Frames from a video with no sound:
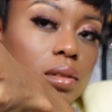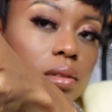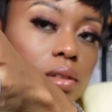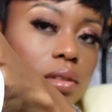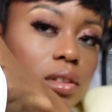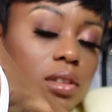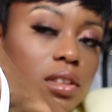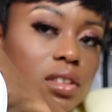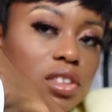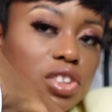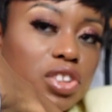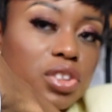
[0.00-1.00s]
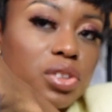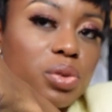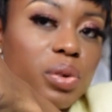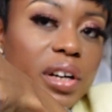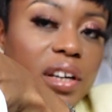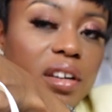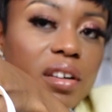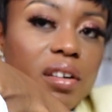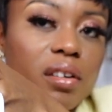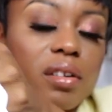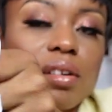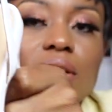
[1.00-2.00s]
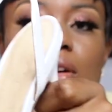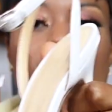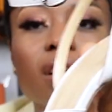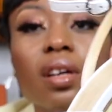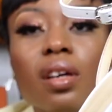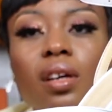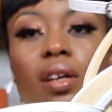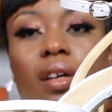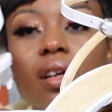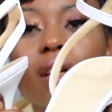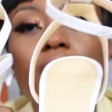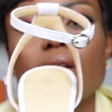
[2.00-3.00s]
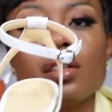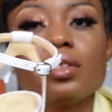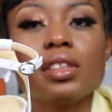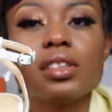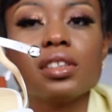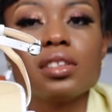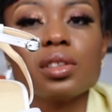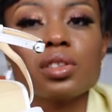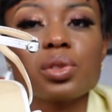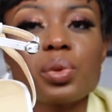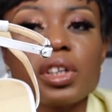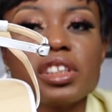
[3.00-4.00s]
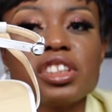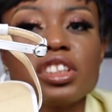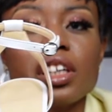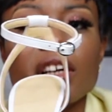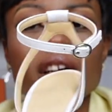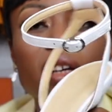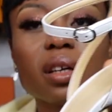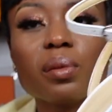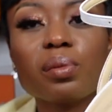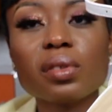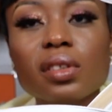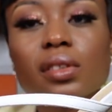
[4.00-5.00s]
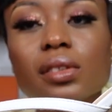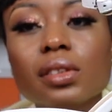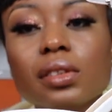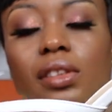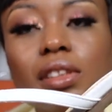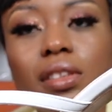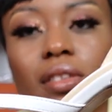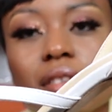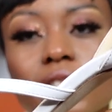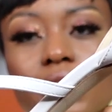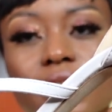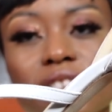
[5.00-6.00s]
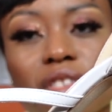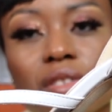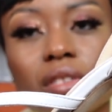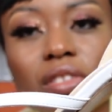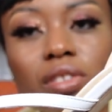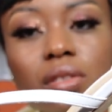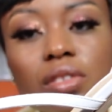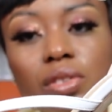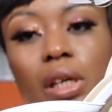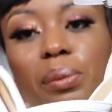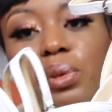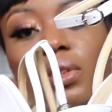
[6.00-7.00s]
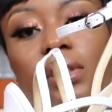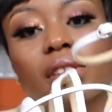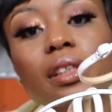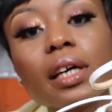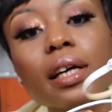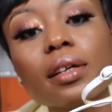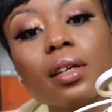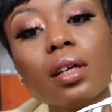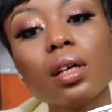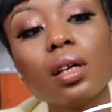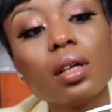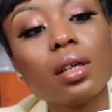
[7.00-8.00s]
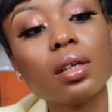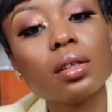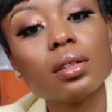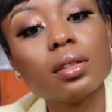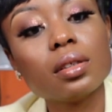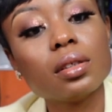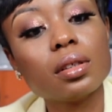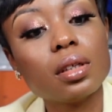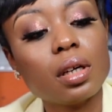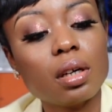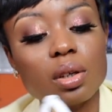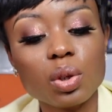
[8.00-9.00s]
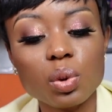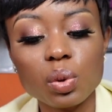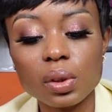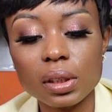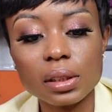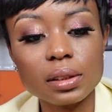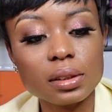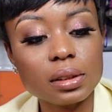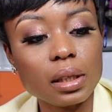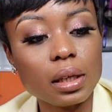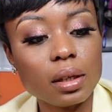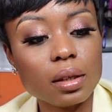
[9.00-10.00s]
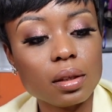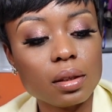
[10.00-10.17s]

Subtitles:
So this is the shoe right here, and this is the square shape. See the strap on the side? How cool is that?